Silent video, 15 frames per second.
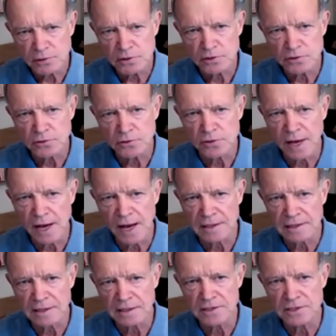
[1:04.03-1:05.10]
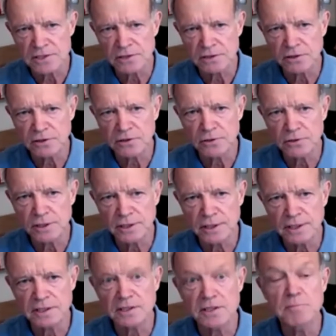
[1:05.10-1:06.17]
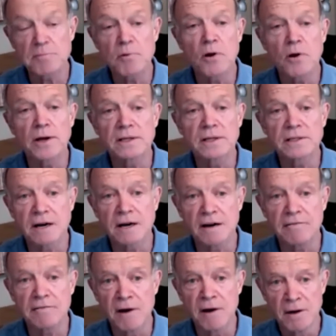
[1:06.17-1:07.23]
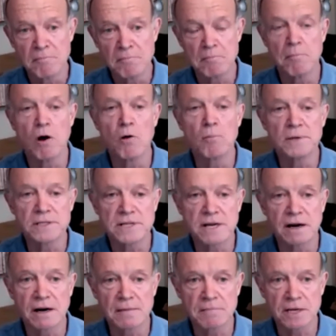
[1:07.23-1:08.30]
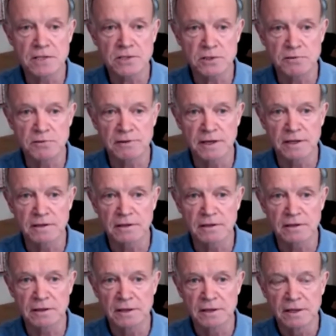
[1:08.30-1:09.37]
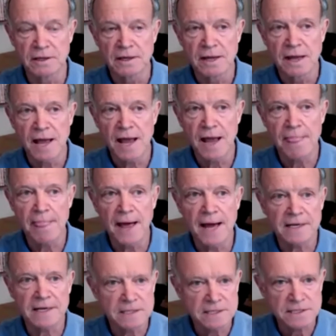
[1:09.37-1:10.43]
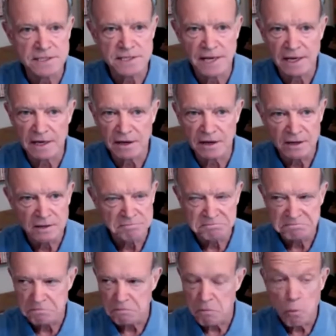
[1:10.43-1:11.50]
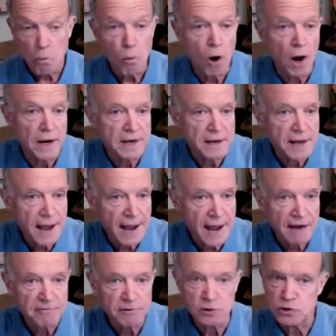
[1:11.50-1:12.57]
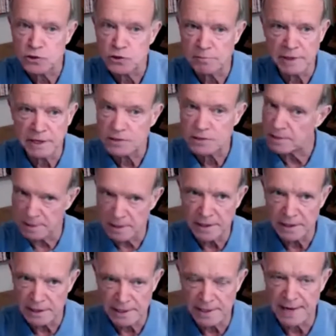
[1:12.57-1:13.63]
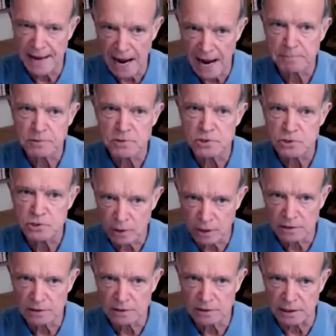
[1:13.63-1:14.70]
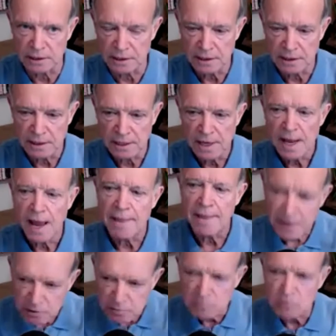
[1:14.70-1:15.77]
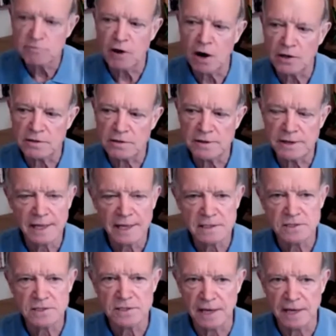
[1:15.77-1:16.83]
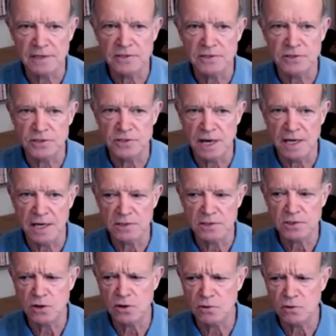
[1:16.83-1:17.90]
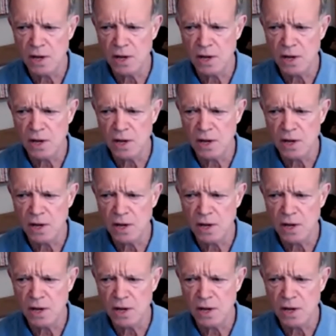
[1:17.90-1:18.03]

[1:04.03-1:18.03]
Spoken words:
do that until you hit the point of momentary muscle failure. And that can take 1.5 or 2 minutes. I mean, it happens quickly. And then you move on to the next exercise. So